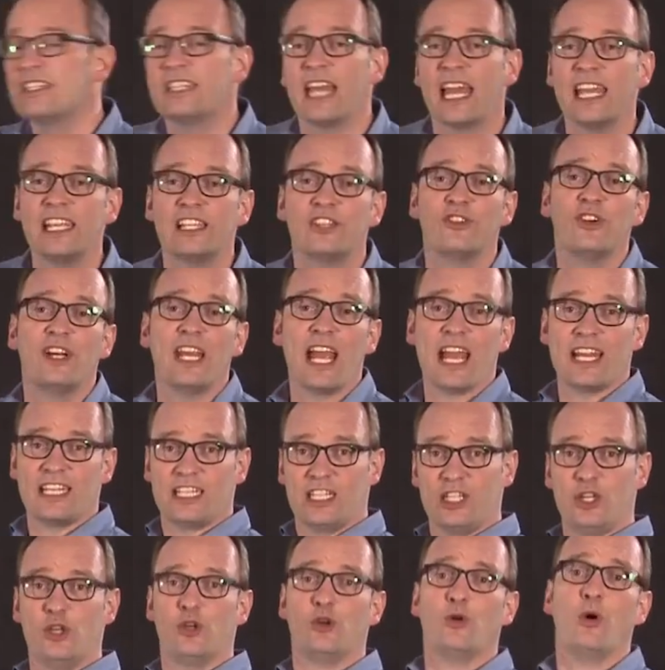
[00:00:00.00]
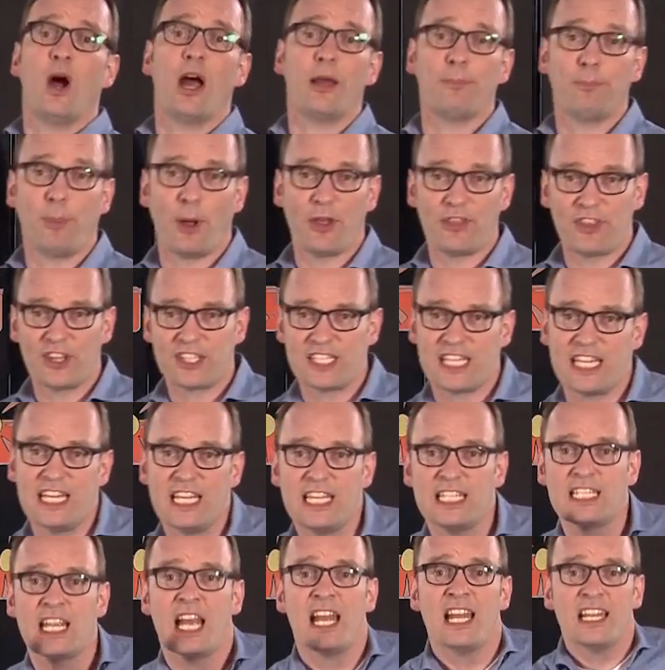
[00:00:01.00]
they create new
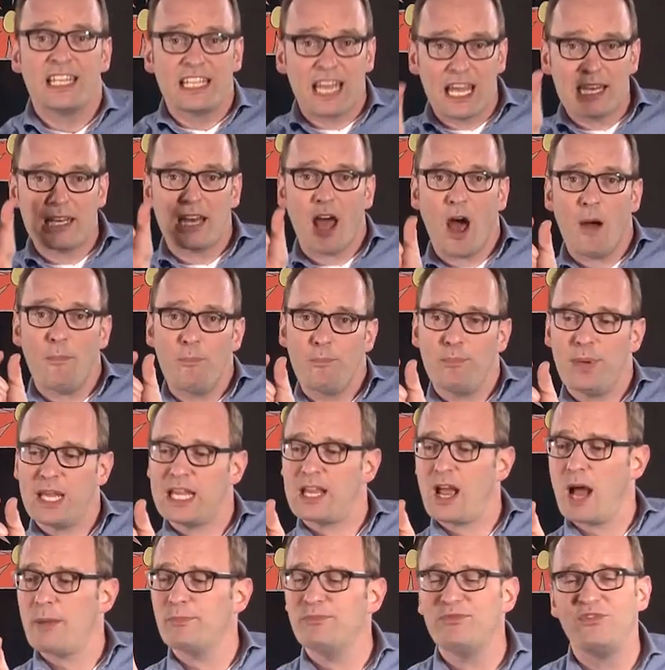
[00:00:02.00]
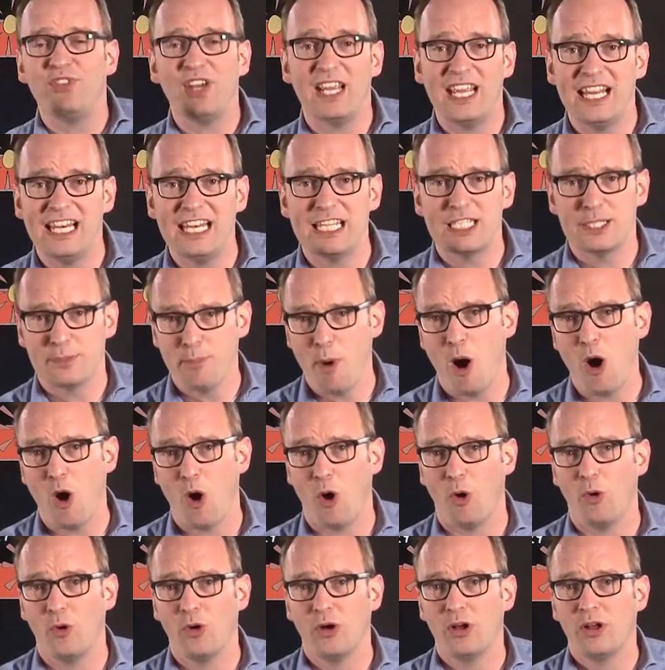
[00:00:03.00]
hypotheses that become really
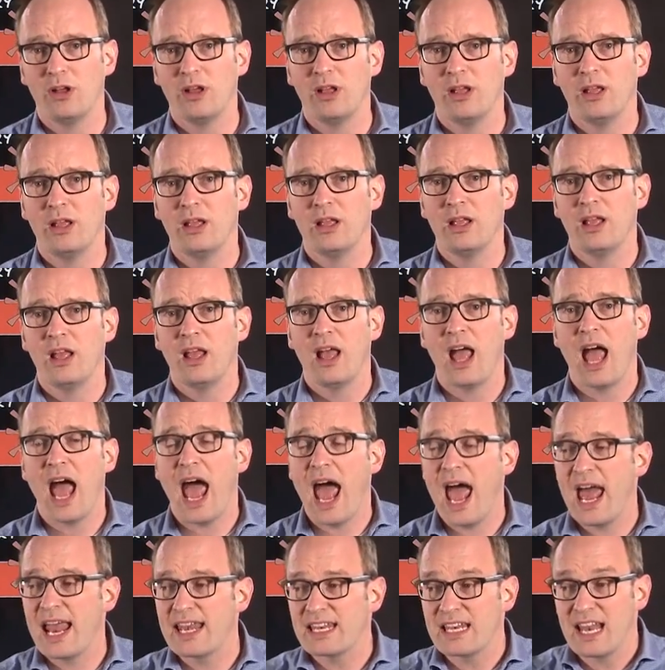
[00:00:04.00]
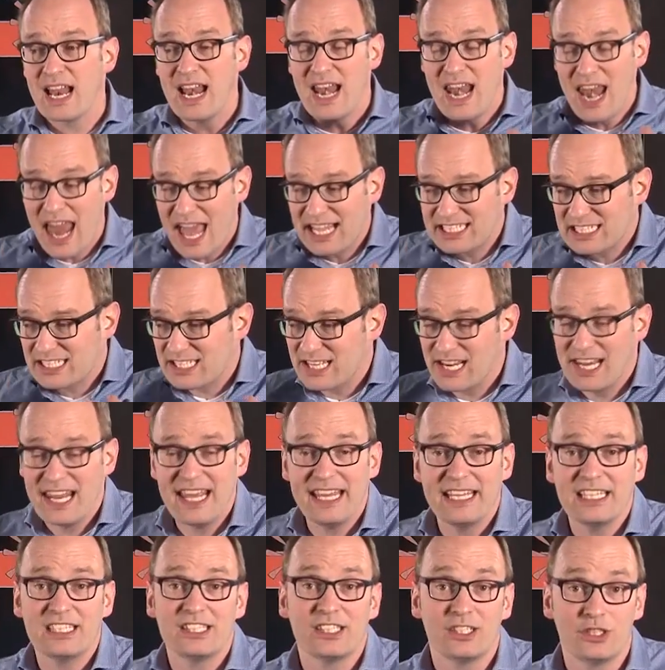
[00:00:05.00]
small and less
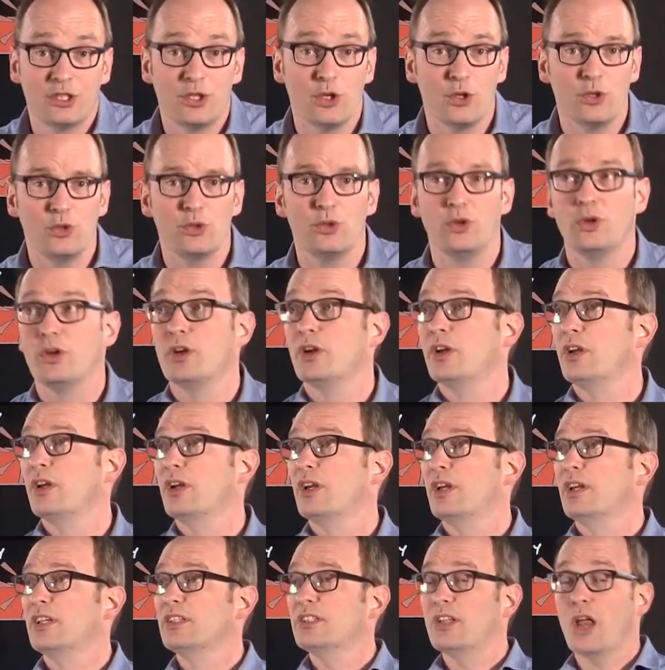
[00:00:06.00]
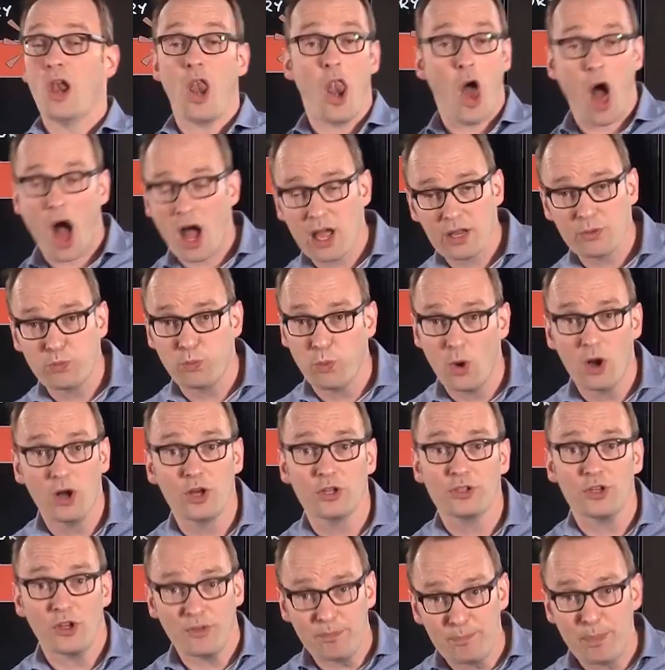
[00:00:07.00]
linked to the live
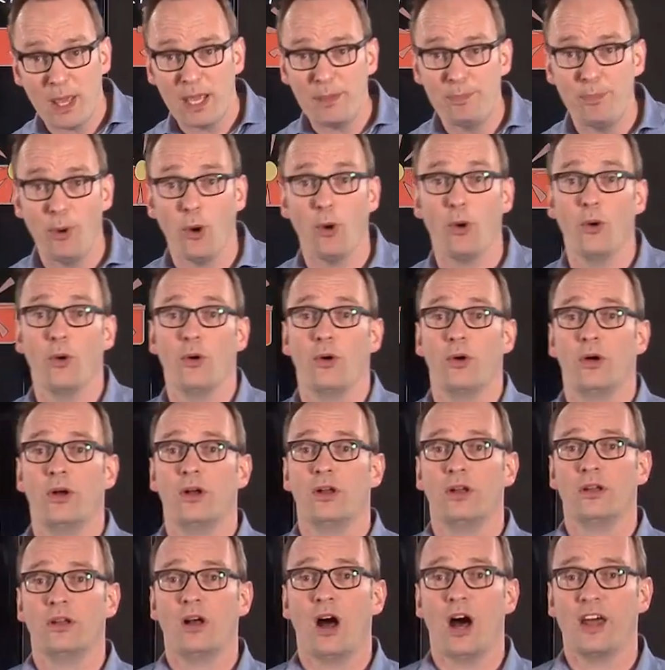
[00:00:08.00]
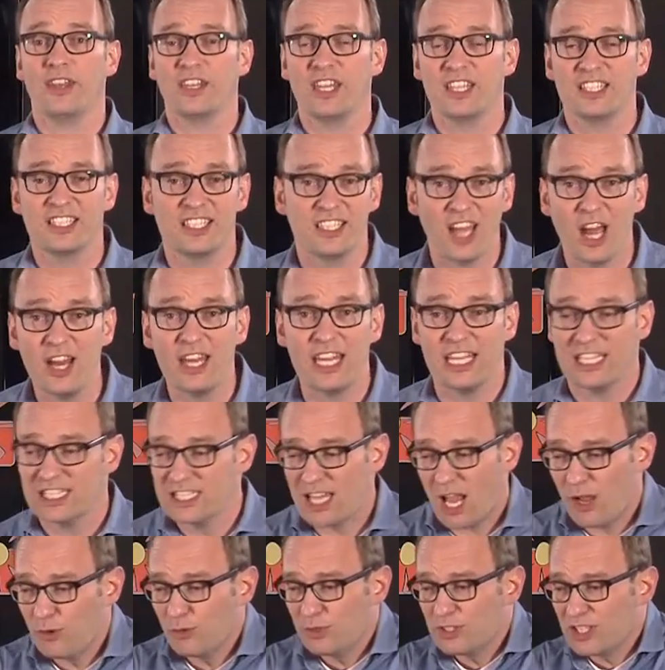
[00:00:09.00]
world of people under study.
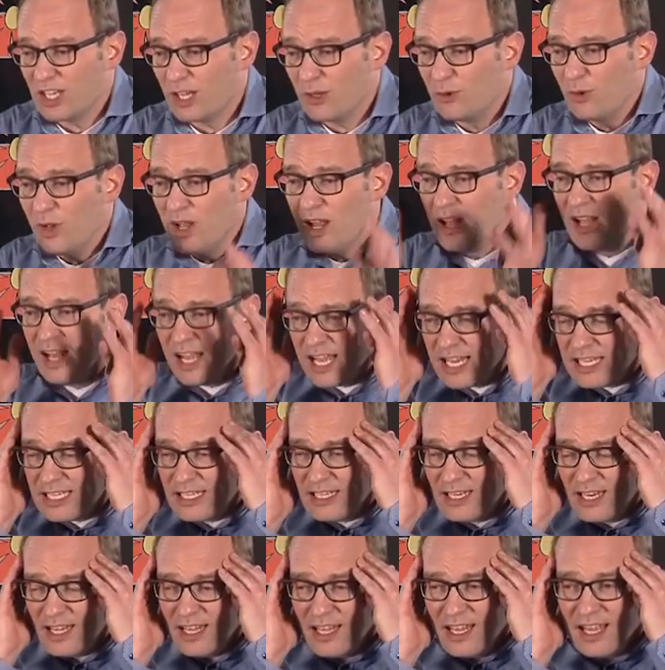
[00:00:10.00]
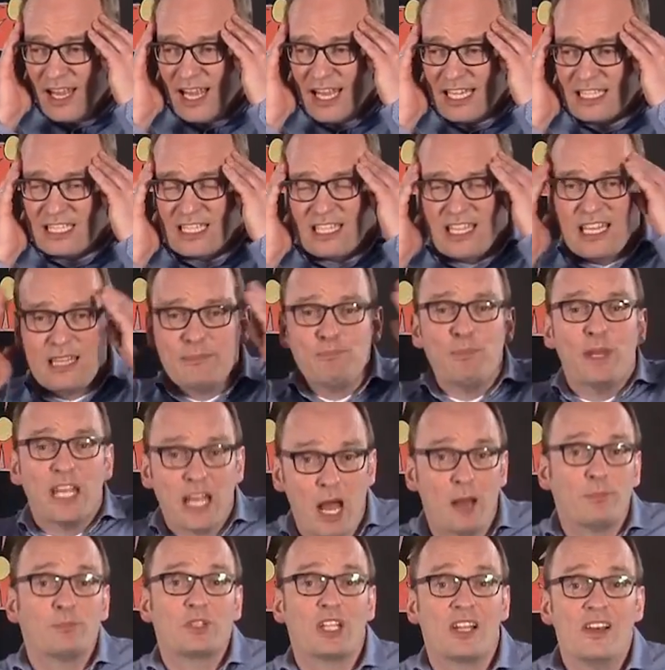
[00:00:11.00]
So, so it, it, it
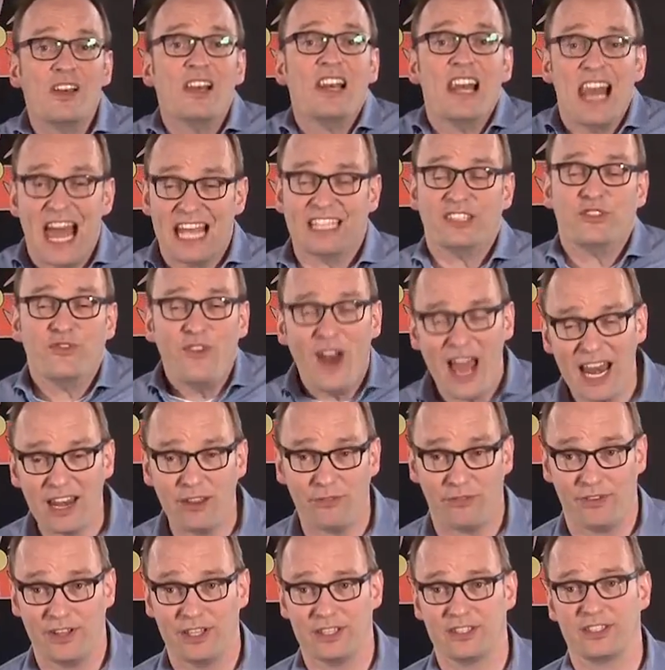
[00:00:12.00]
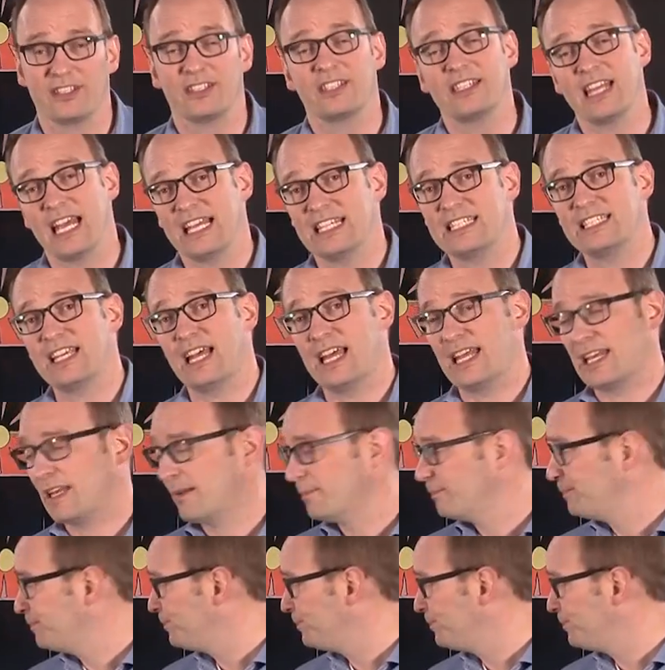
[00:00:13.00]
becomes less relevant, they said.